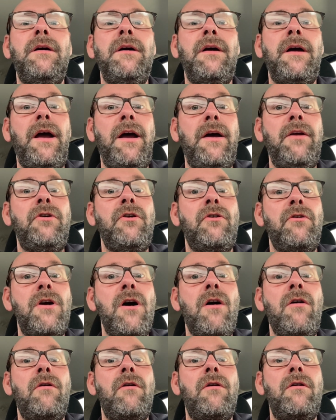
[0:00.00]
in your
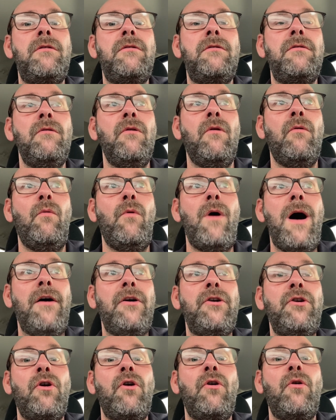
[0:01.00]
yard while
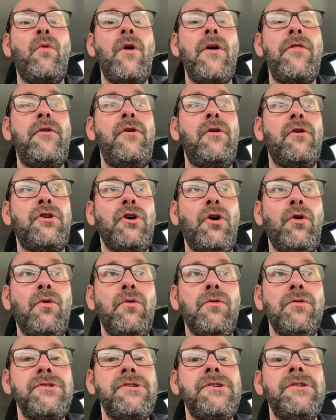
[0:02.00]
you're with your
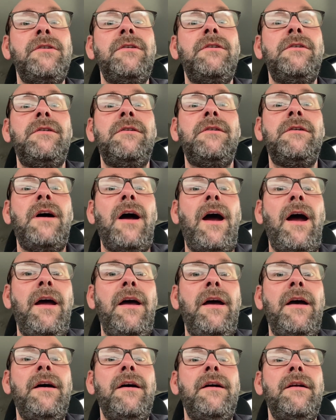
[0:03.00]
tools,
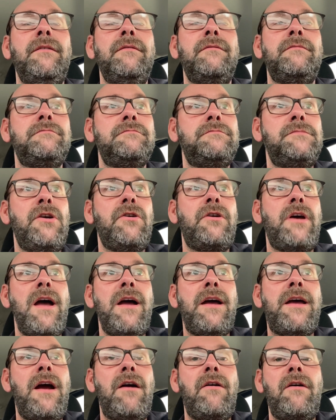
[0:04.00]
and you
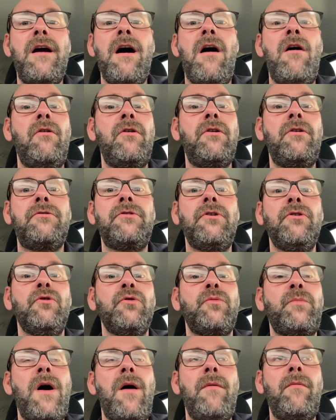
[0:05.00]
can't carry all your tools
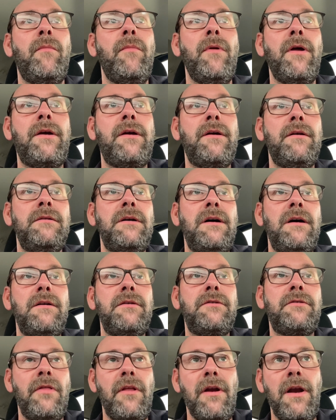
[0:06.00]
probably
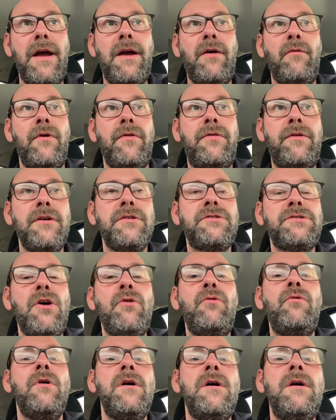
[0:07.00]
to the lake with you.
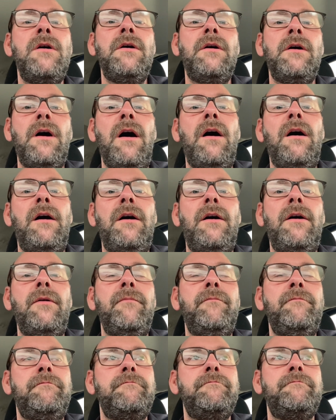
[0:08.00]
So
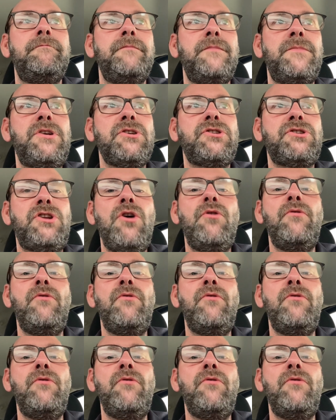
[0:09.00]
just do